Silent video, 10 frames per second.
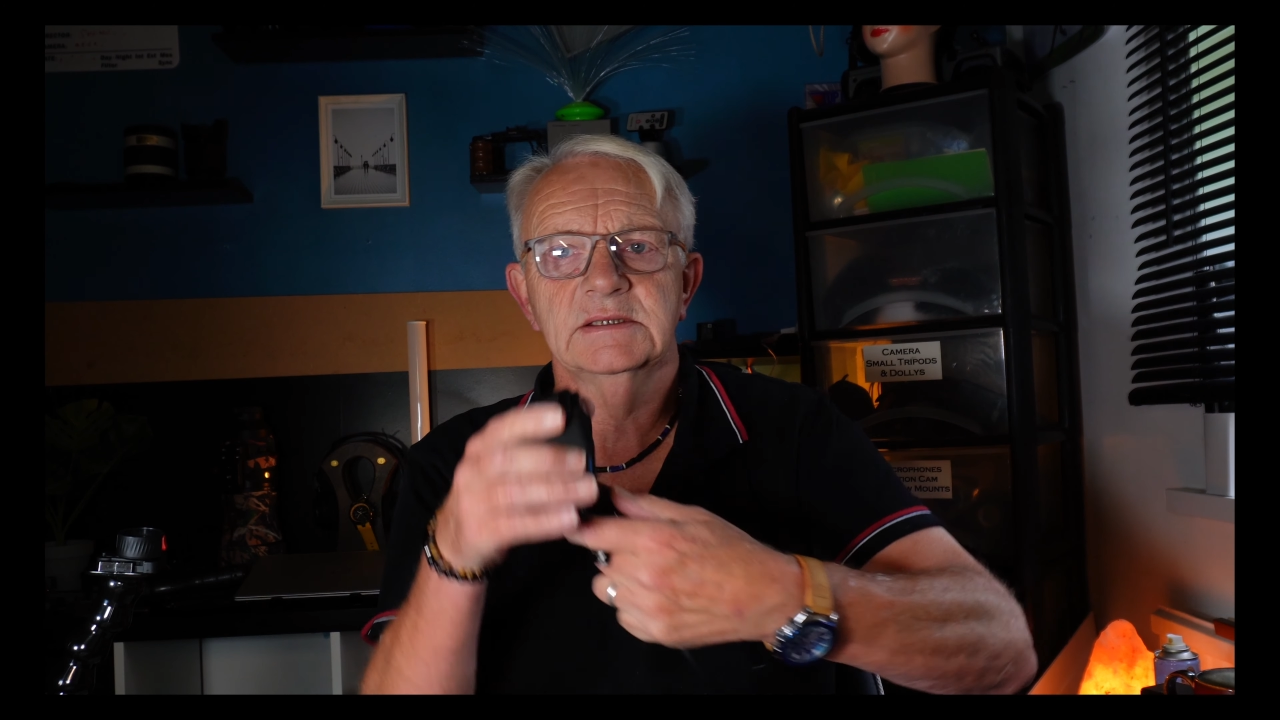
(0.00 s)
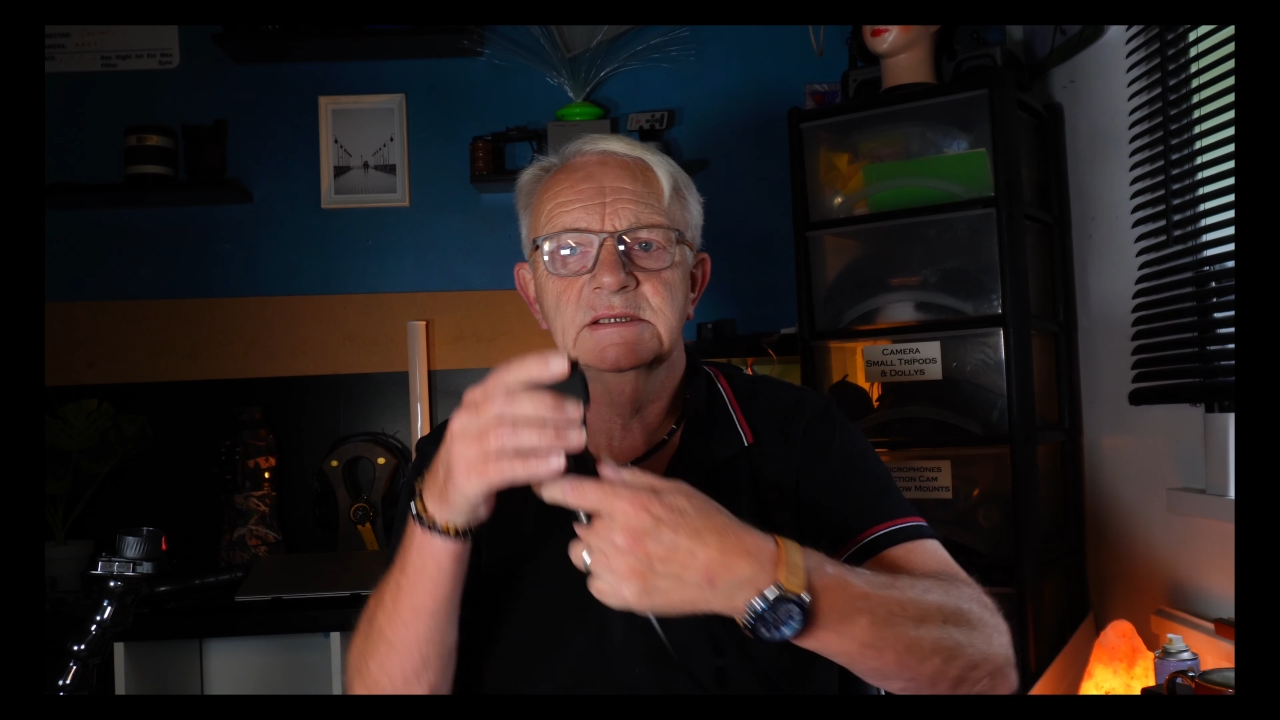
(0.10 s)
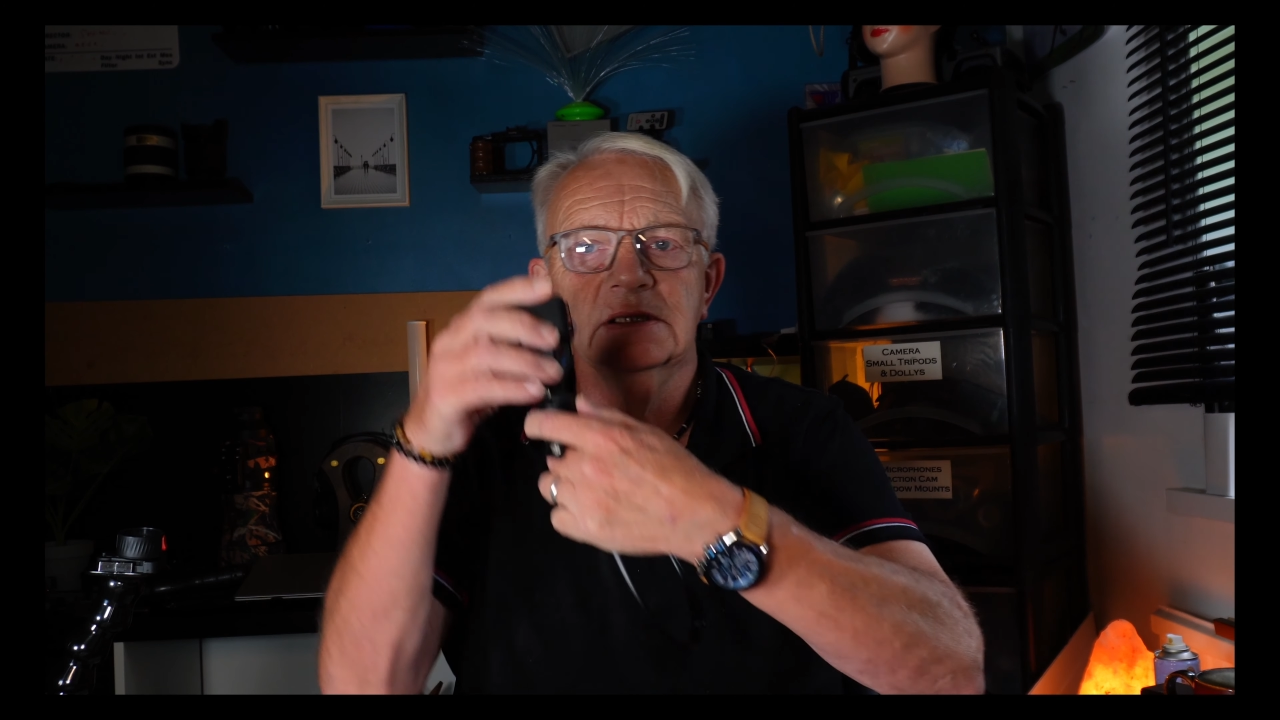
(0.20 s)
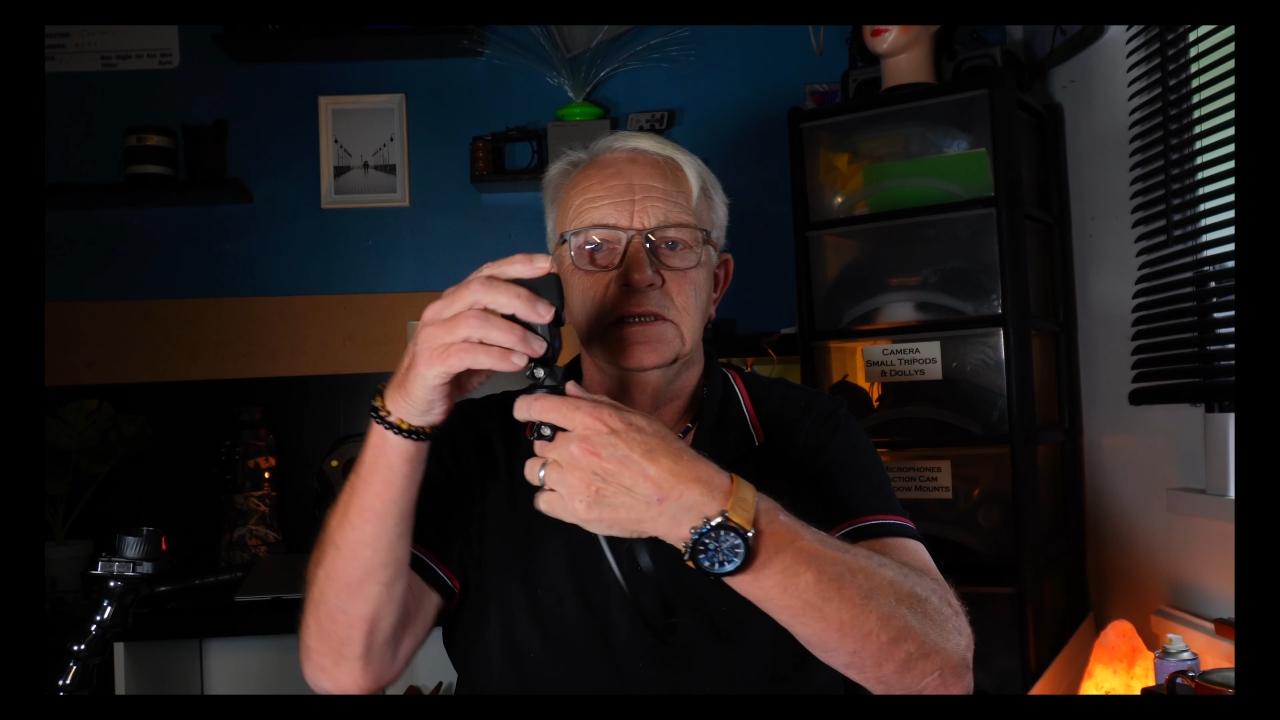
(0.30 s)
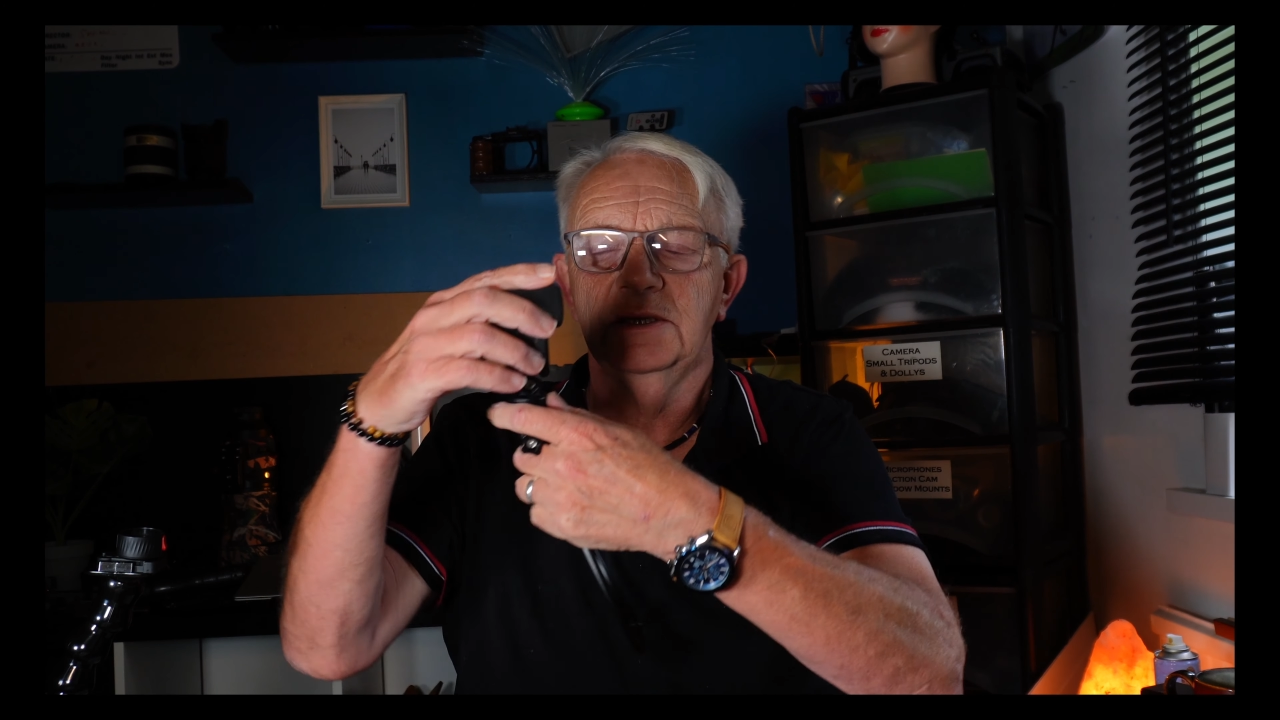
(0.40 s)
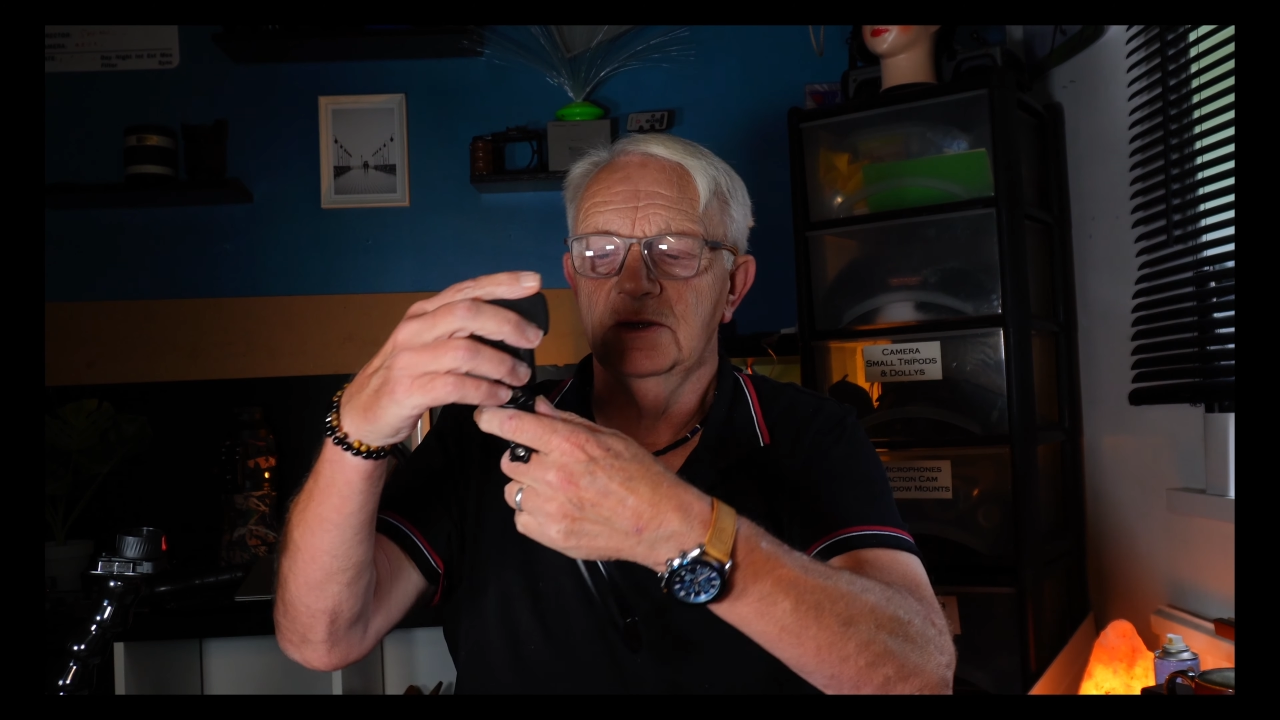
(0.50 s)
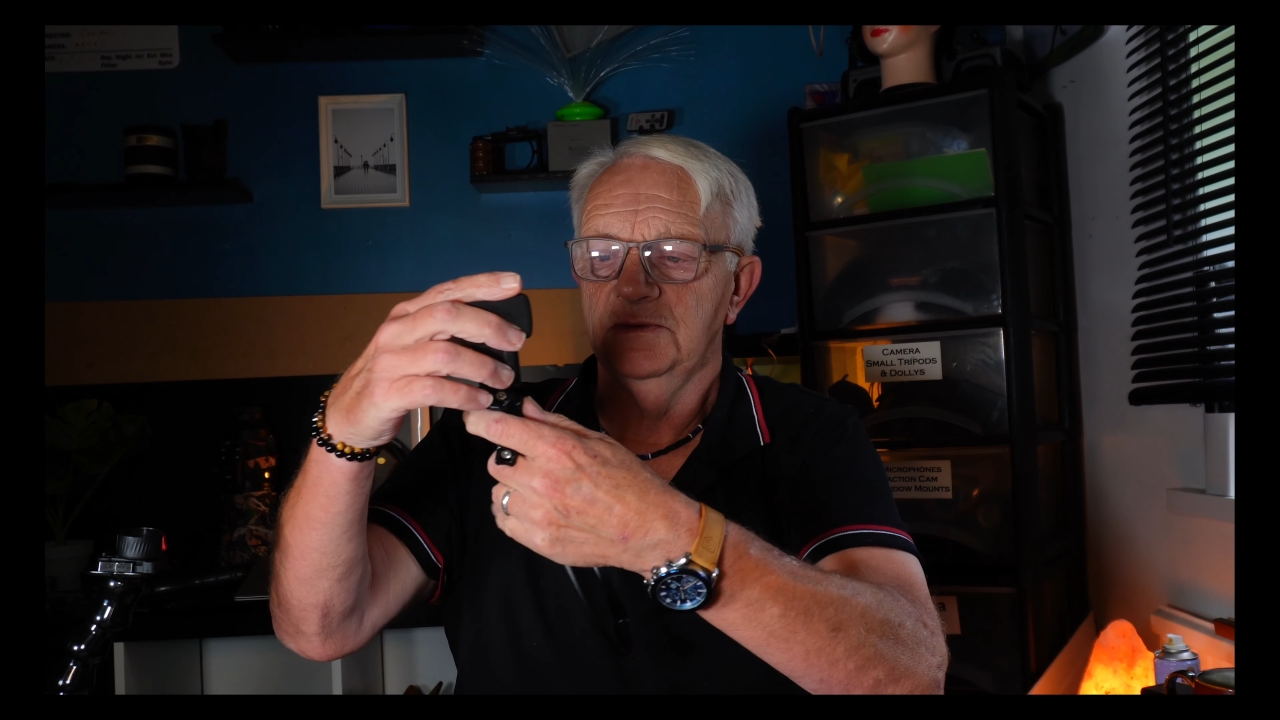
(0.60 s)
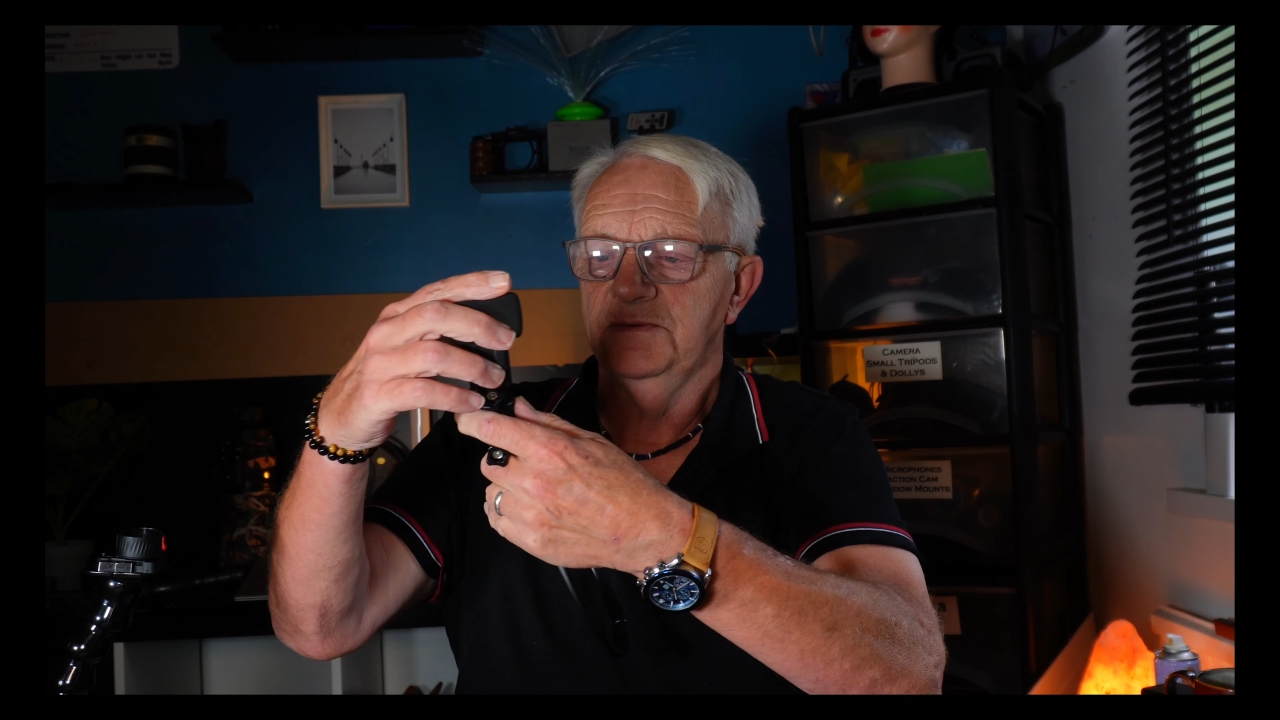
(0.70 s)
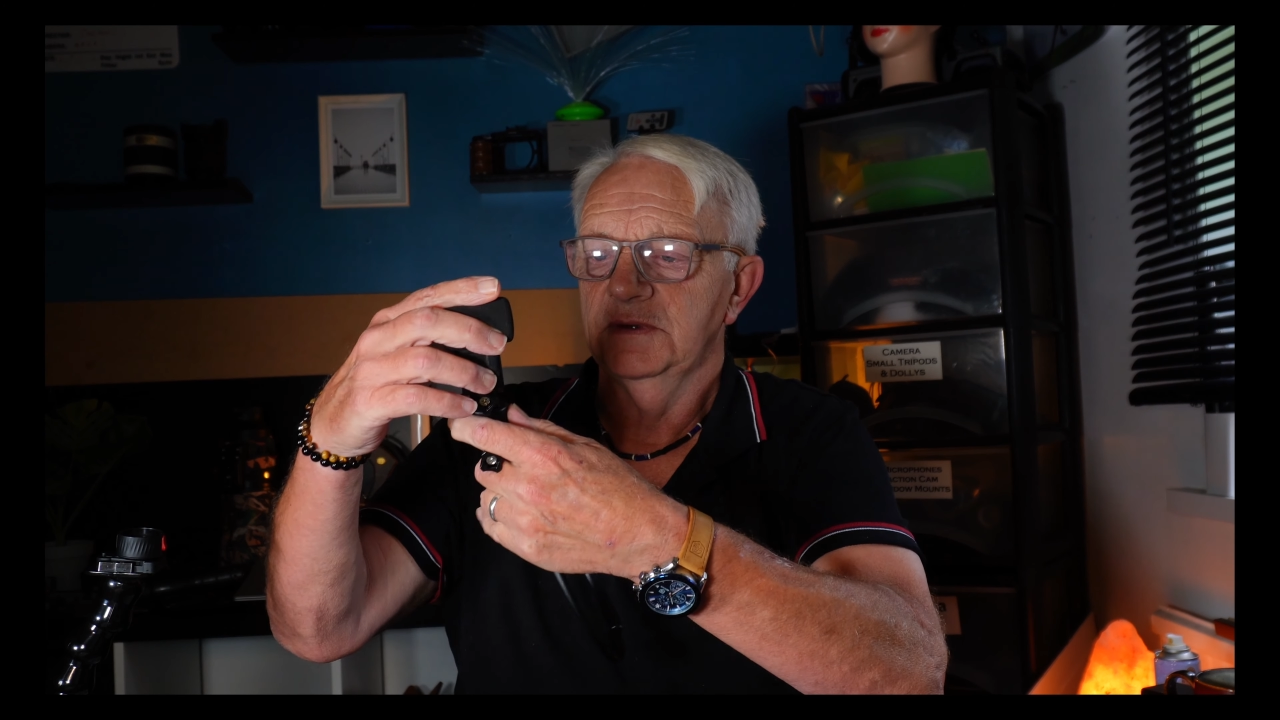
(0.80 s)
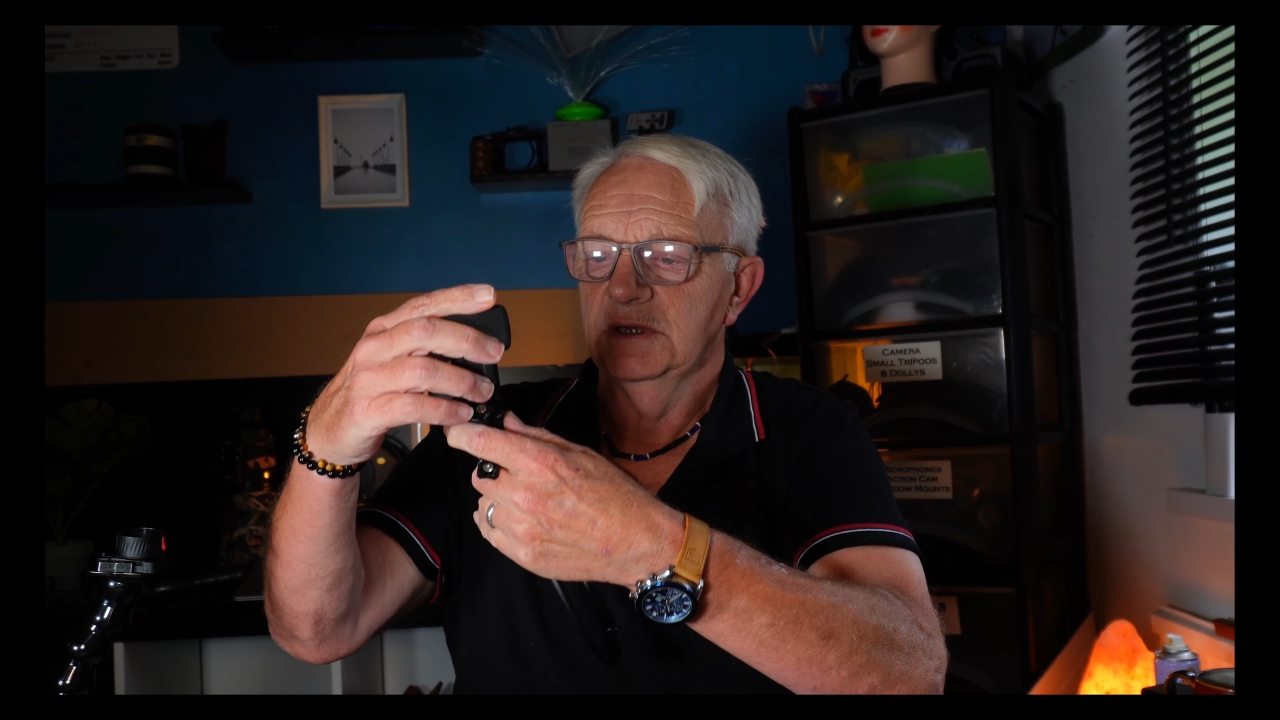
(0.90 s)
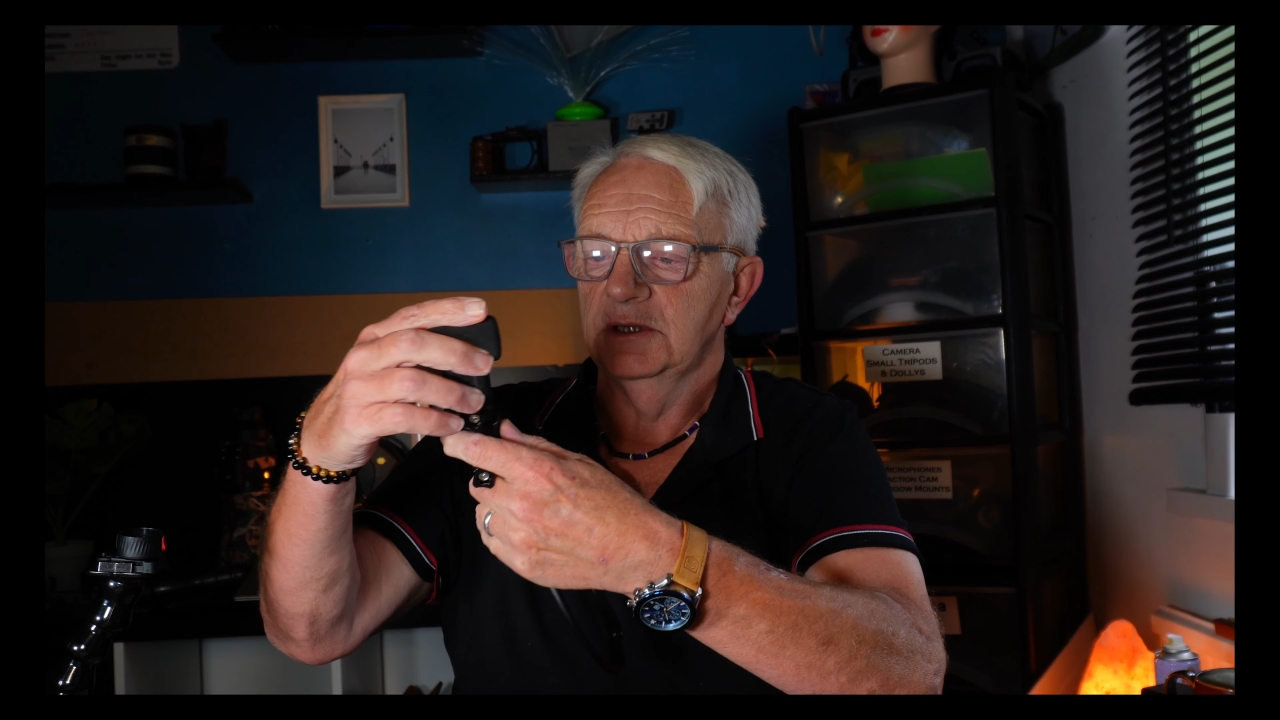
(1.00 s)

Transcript: take it off,